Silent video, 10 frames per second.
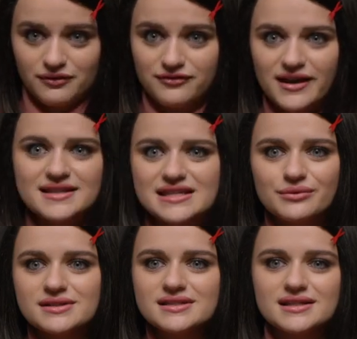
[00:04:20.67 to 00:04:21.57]
fight
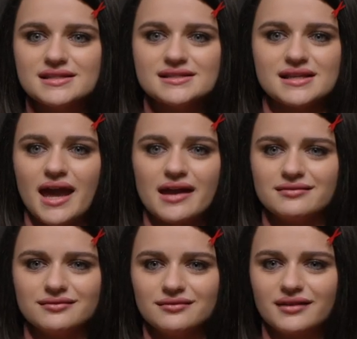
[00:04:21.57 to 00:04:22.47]
sequences
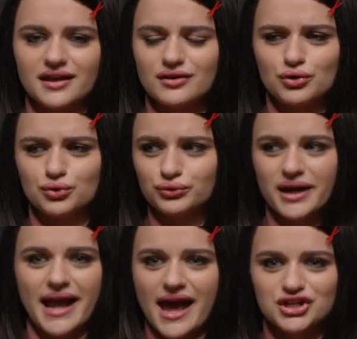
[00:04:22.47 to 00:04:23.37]
and like
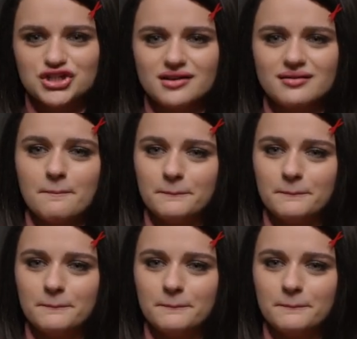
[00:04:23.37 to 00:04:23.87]
great action,